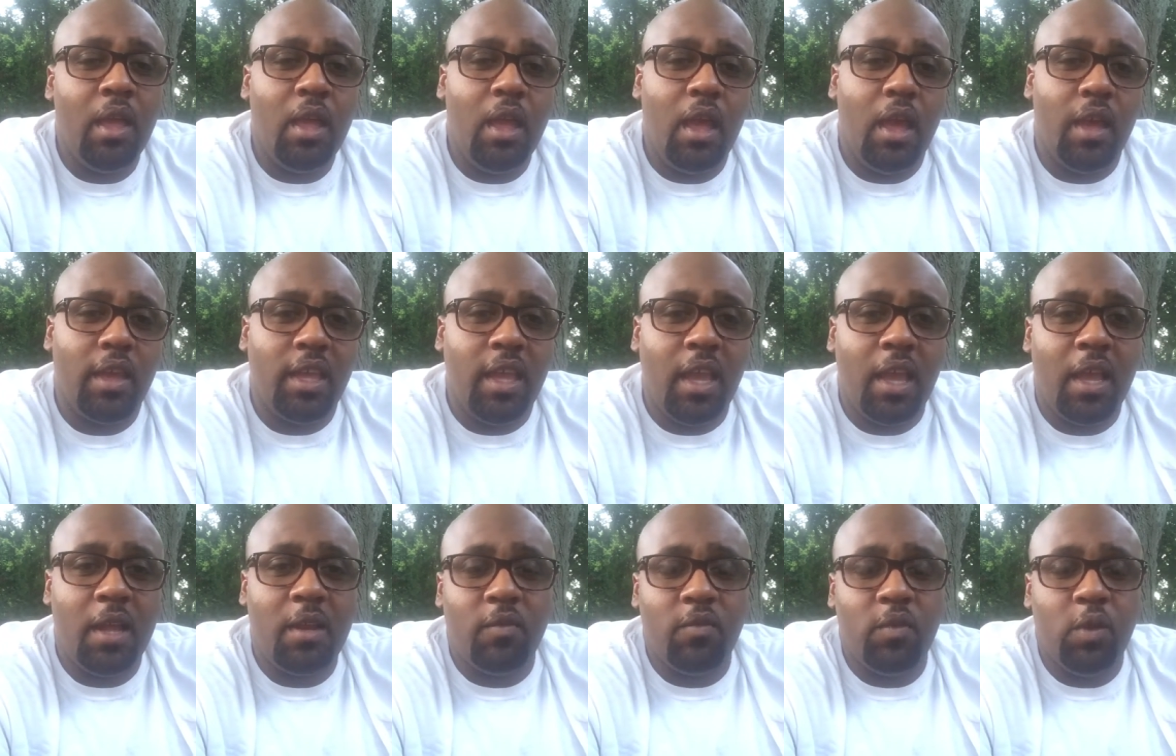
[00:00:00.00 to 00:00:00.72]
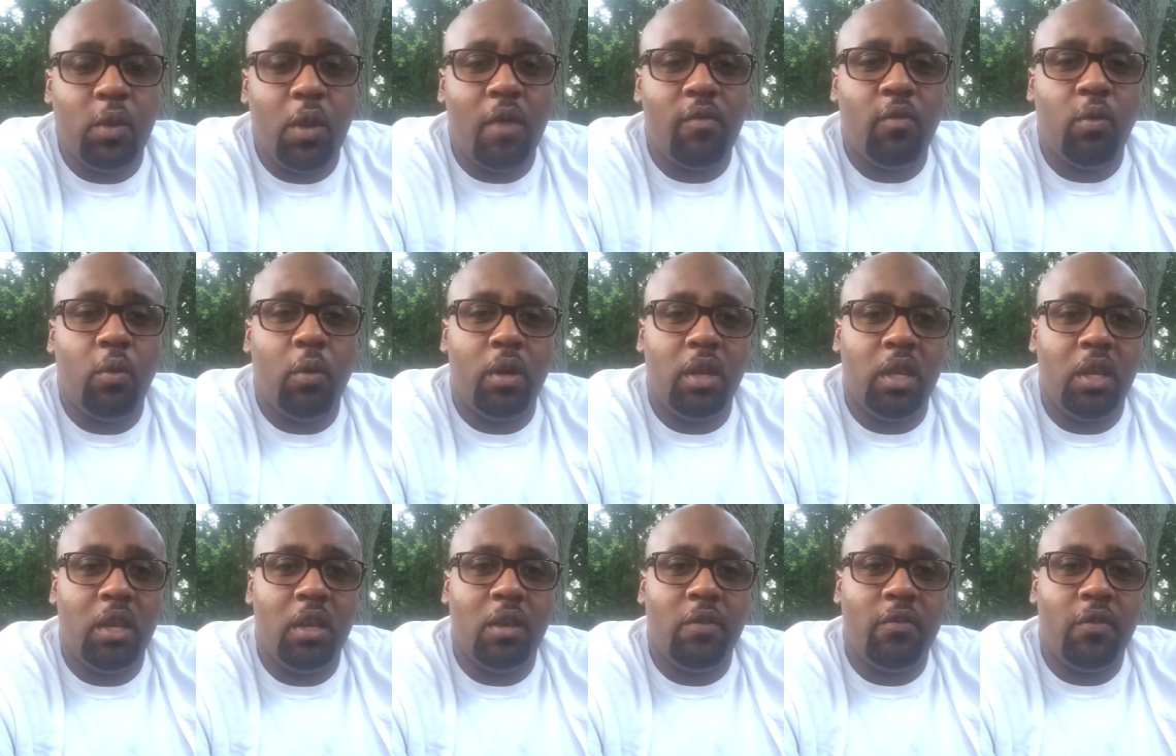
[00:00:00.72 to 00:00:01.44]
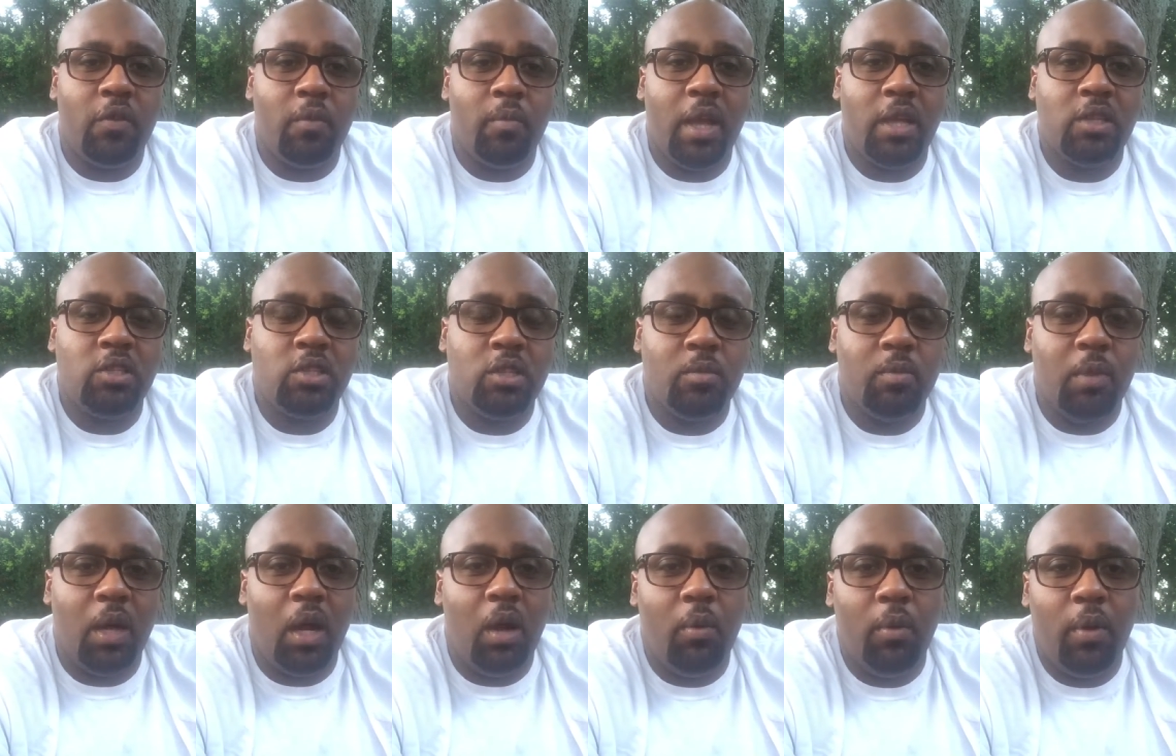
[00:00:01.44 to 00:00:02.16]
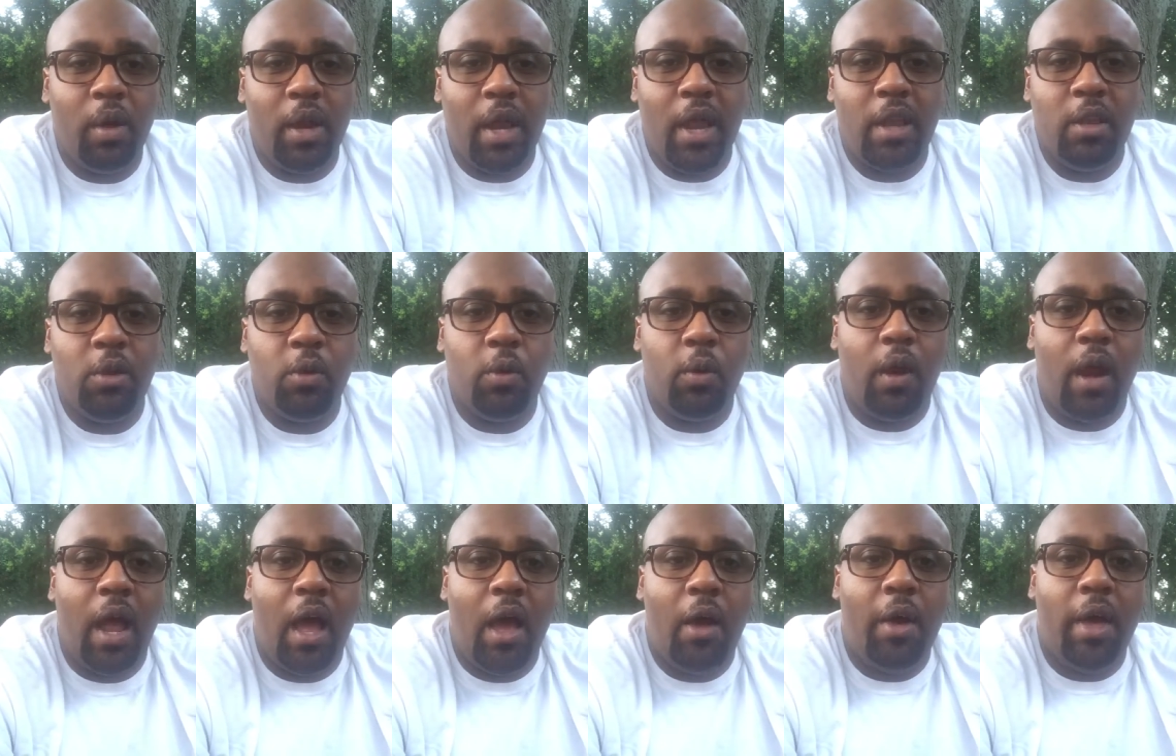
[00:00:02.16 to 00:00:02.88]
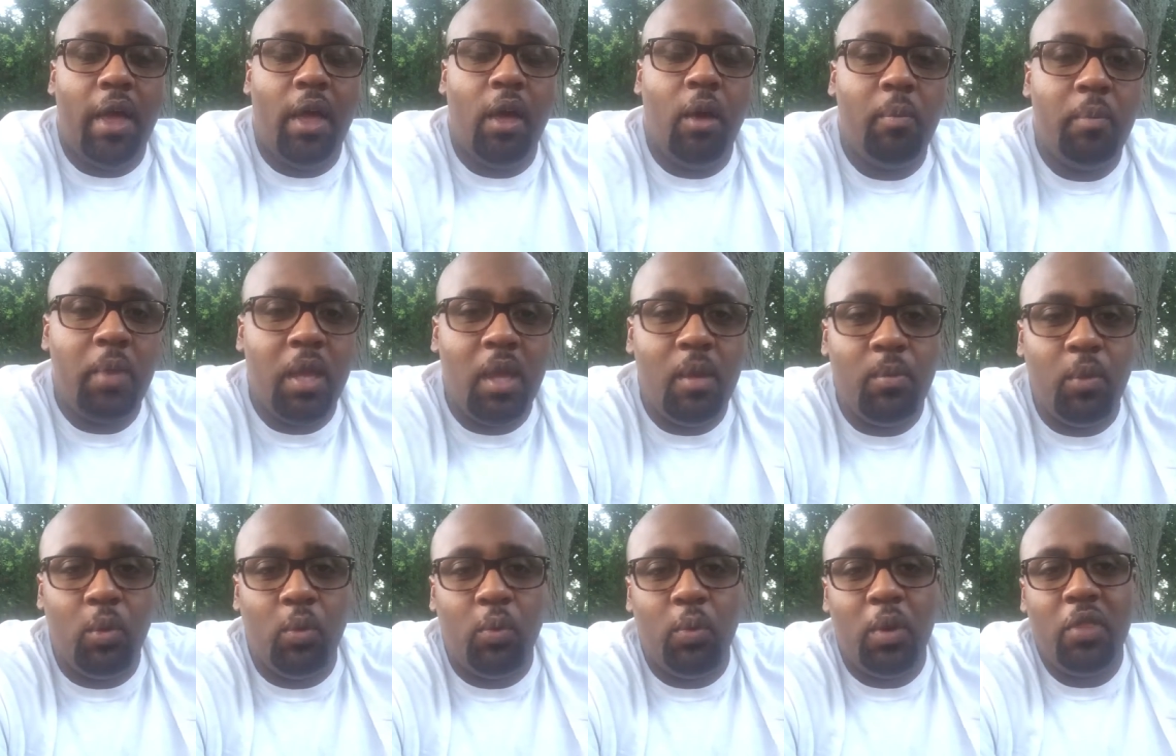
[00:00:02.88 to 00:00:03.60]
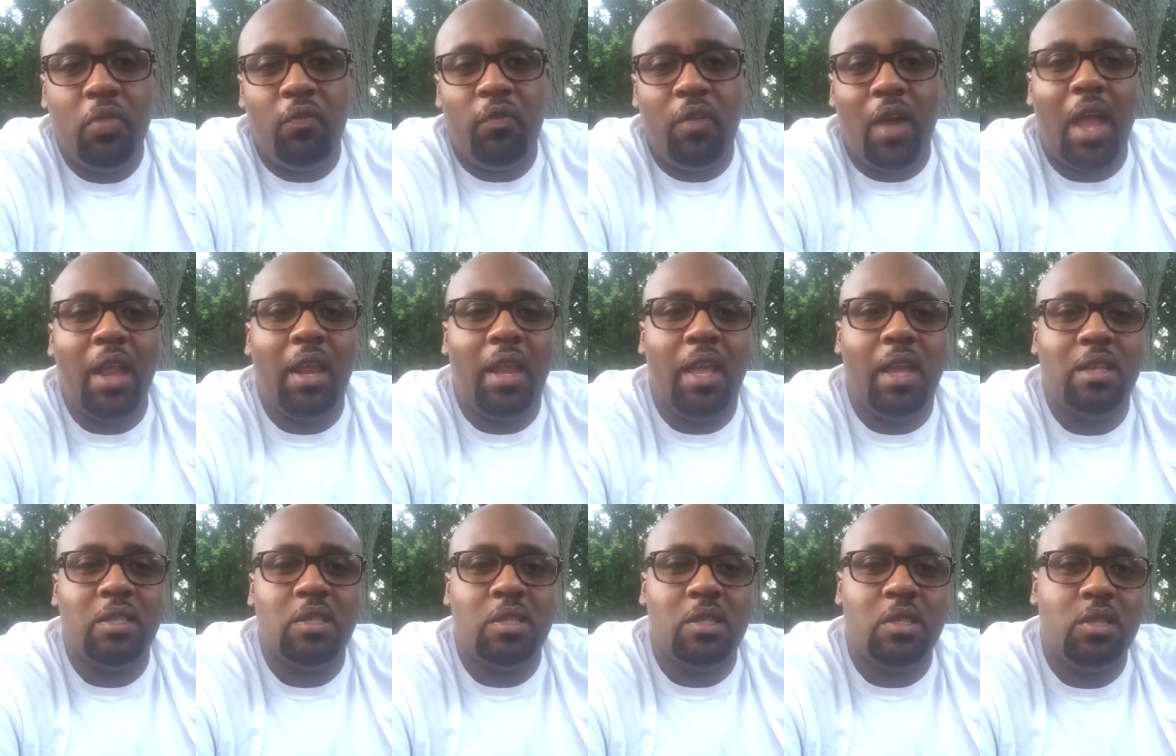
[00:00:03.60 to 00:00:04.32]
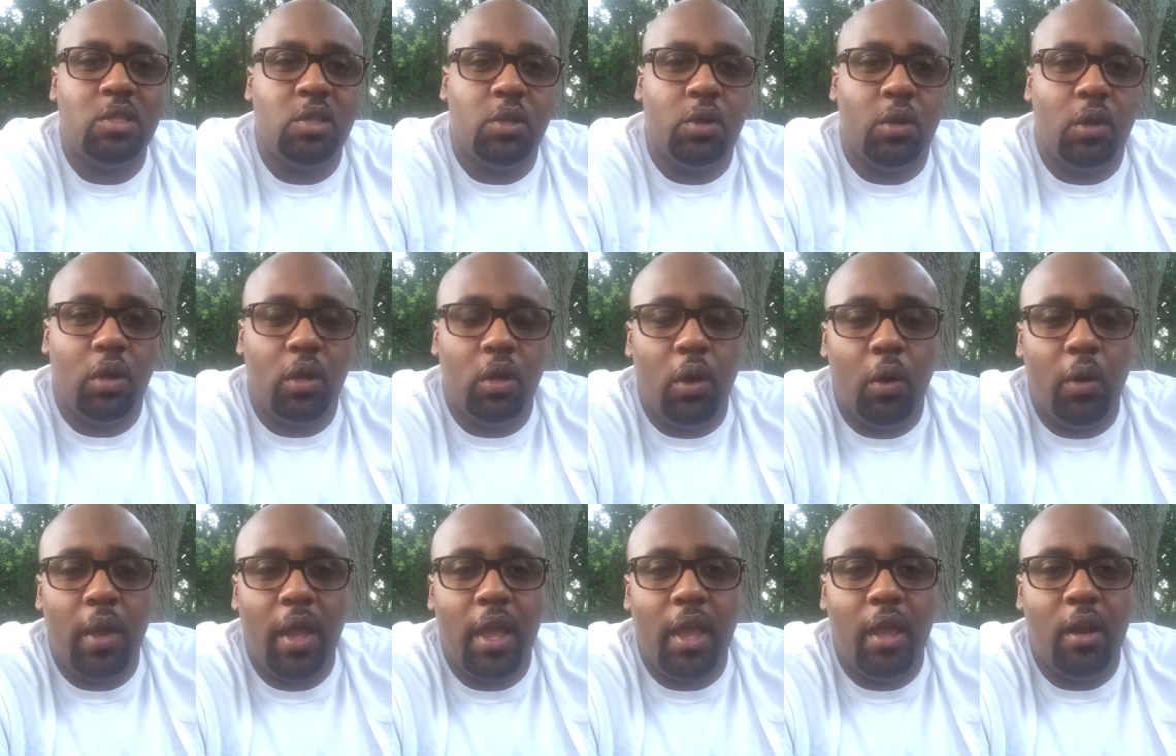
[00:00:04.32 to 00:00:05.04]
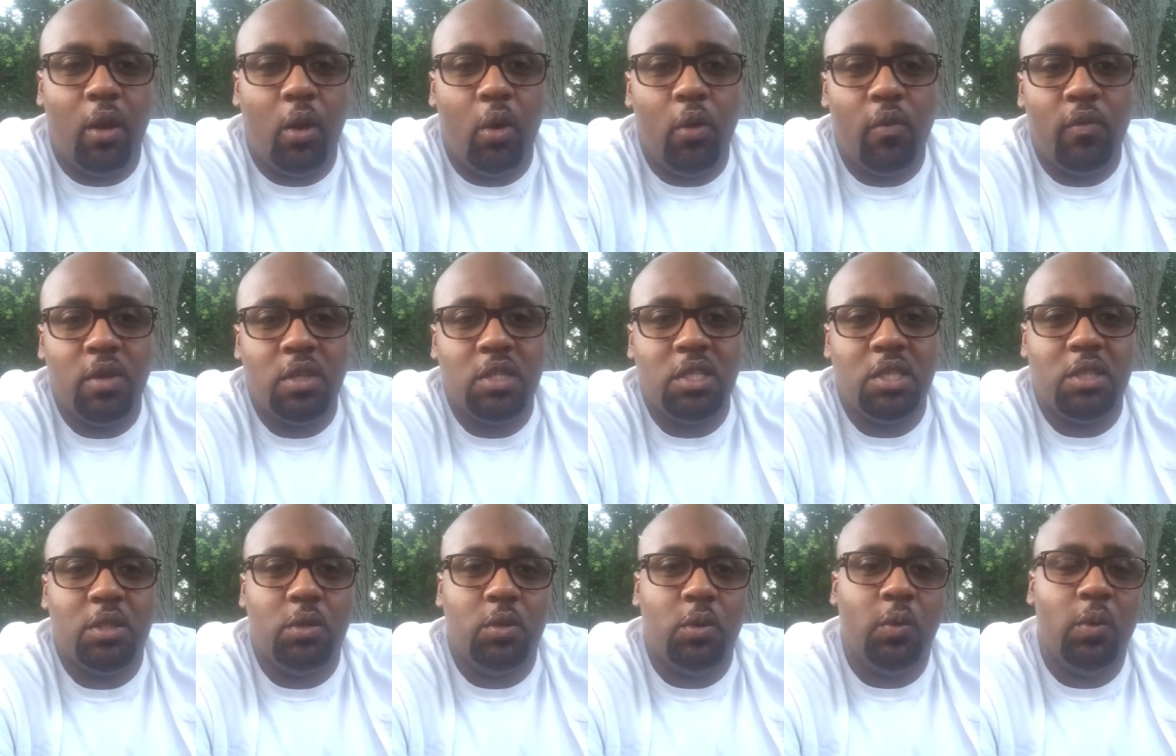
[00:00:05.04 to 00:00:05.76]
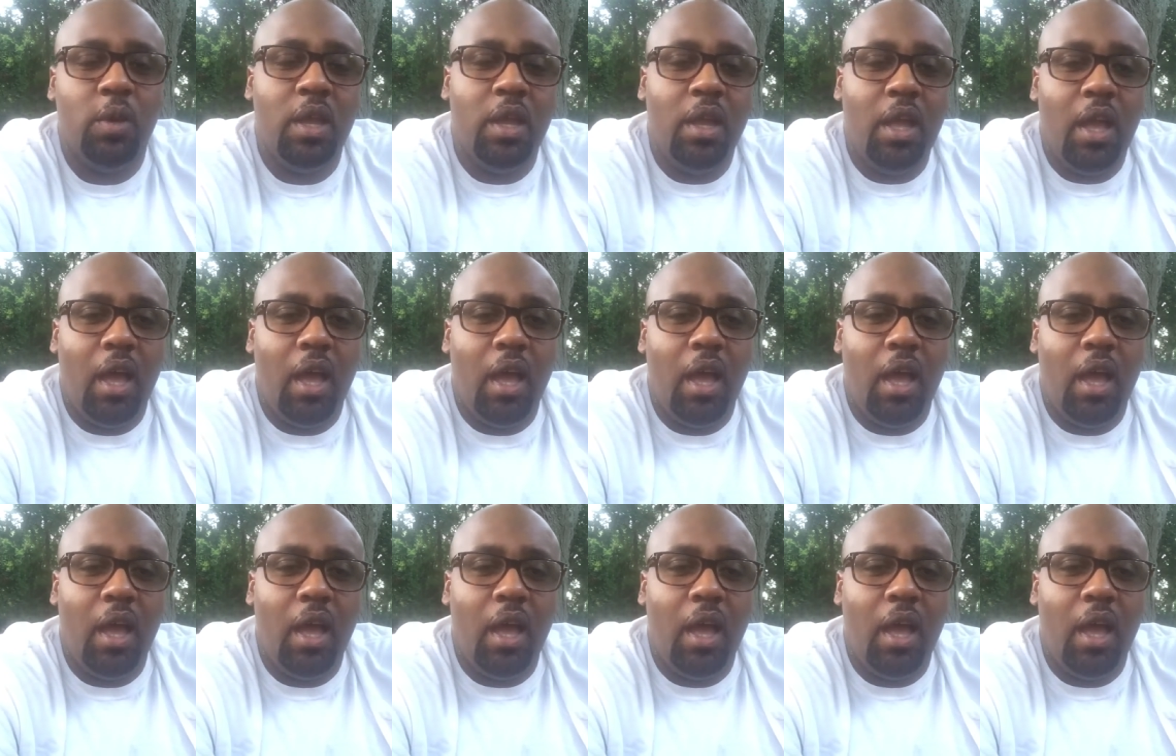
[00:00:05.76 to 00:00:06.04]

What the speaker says: Again, if you ever want any information about what I do or how I help people with finances, you can go ahead over to